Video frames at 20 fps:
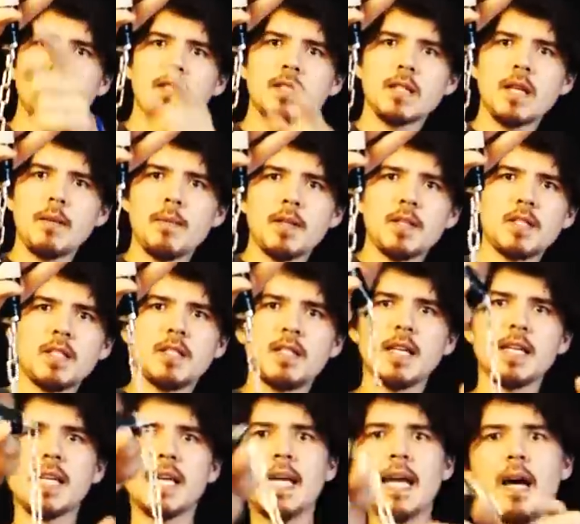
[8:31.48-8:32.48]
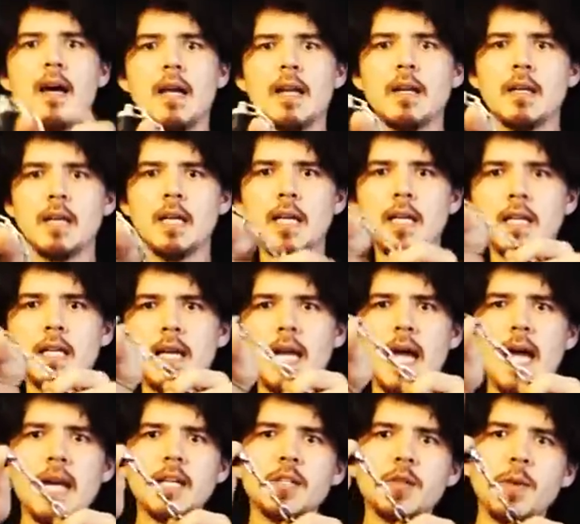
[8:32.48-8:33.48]
this thumb is sticking out. And in
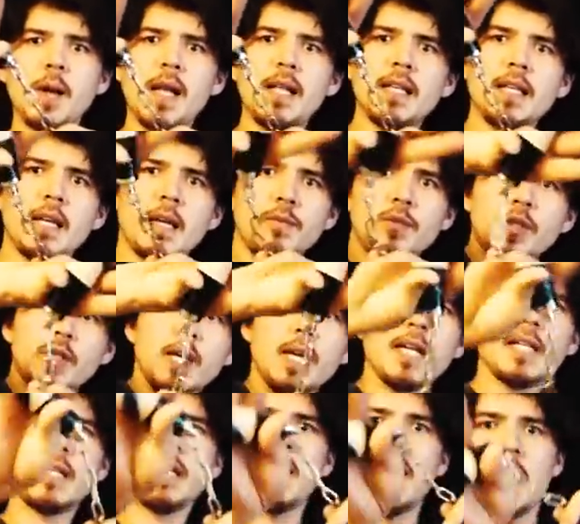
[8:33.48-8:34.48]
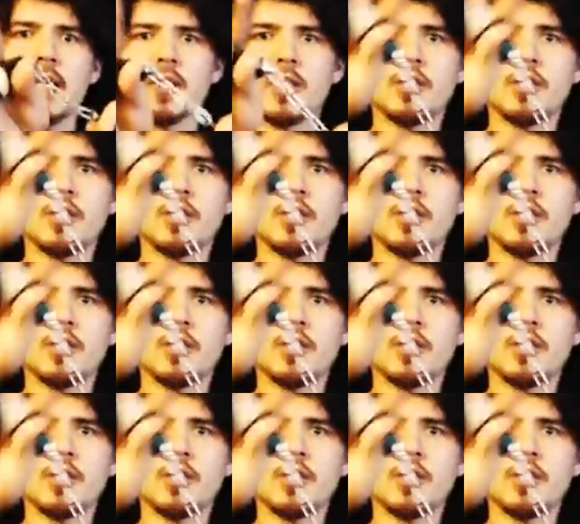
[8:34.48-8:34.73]
actuality, I'm trying to like